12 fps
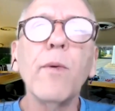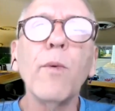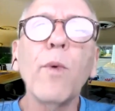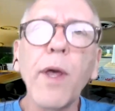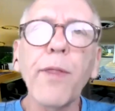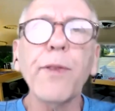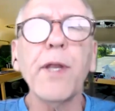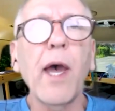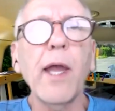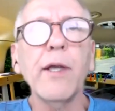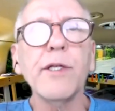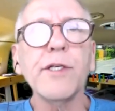with
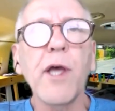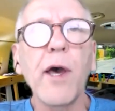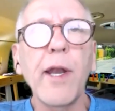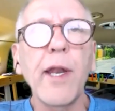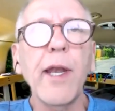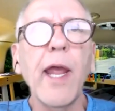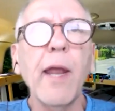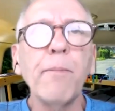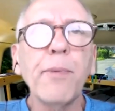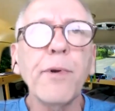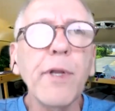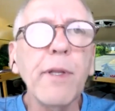tires on it and
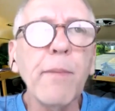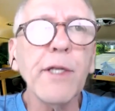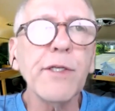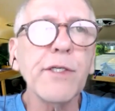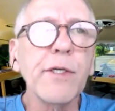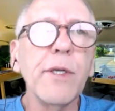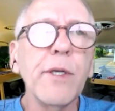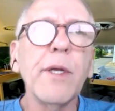pretty much